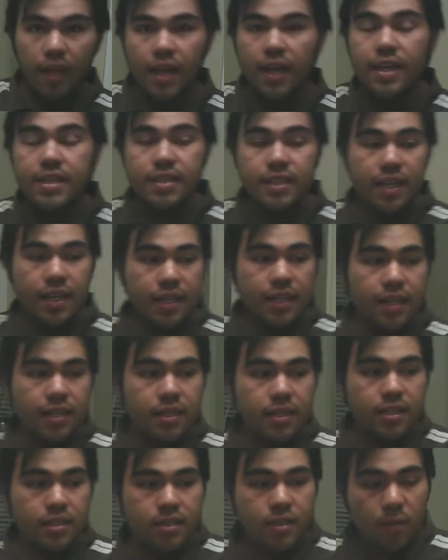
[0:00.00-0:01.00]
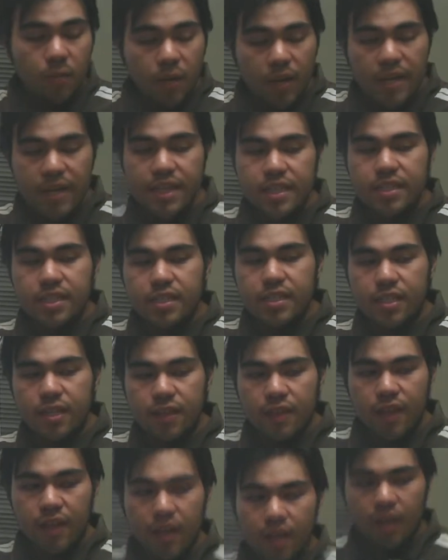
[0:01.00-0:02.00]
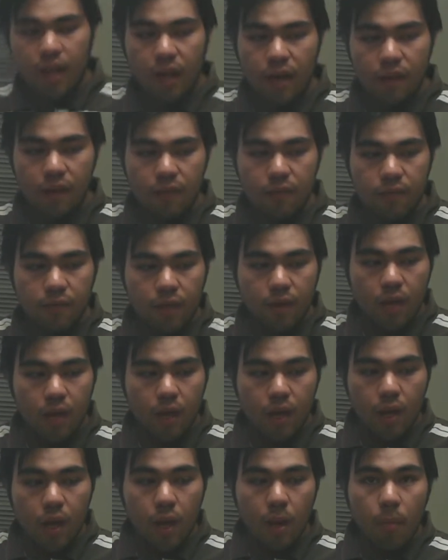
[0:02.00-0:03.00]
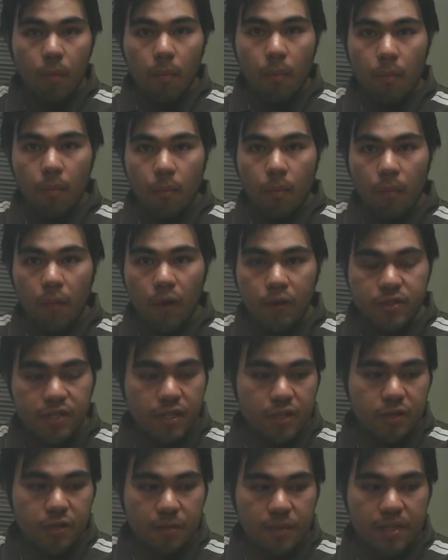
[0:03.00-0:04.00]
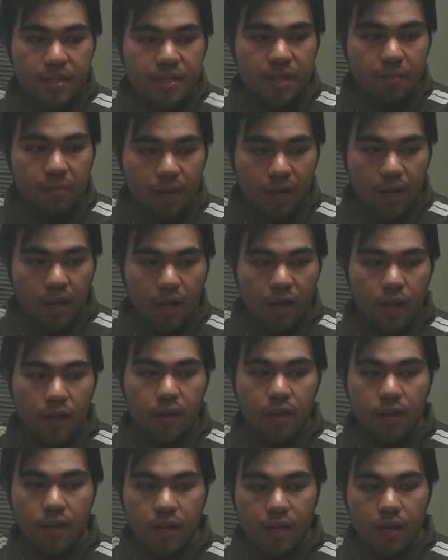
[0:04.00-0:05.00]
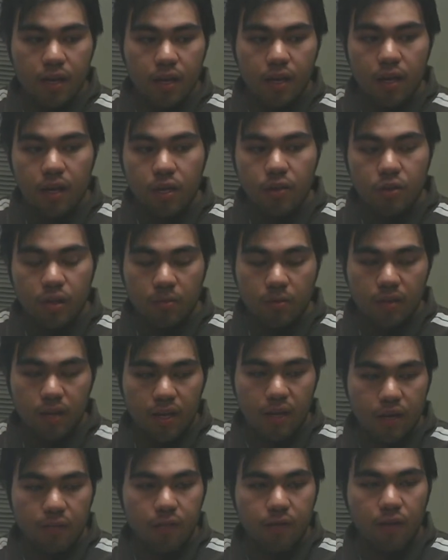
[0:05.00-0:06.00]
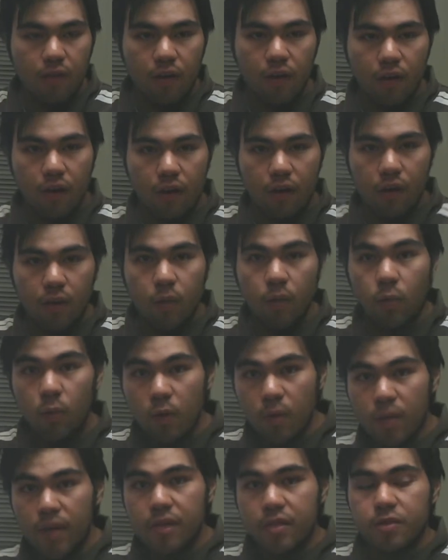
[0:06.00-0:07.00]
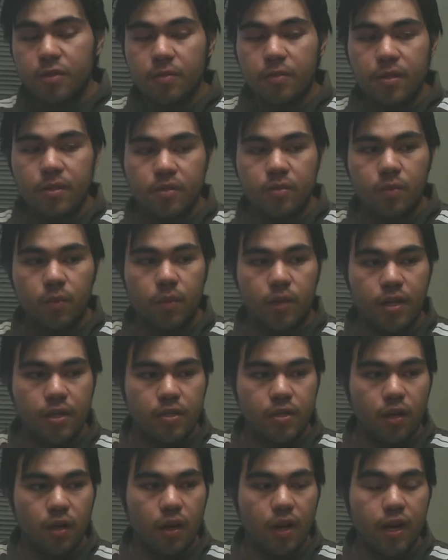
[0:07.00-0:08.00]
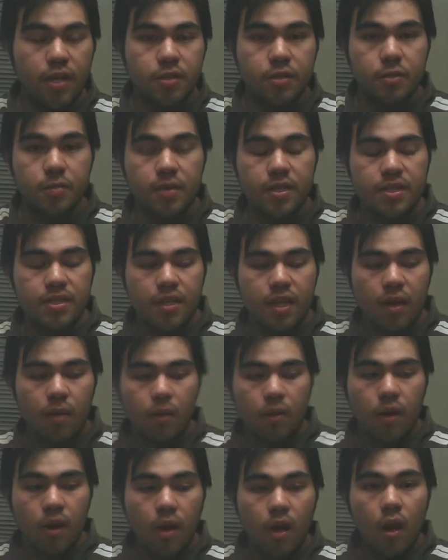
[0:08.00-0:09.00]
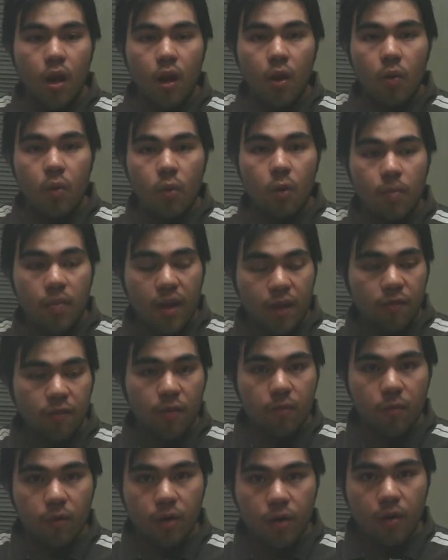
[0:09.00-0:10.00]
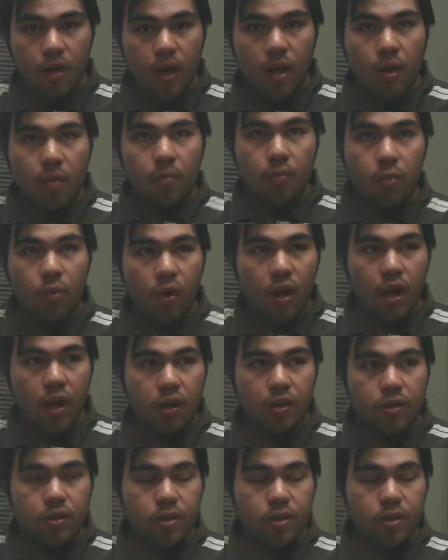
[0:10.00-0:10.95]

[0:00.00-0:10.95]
It's somewhat easy to think of most instruments that play on the treble clef are woodwind instruments, which are instruments that were made from wood, prior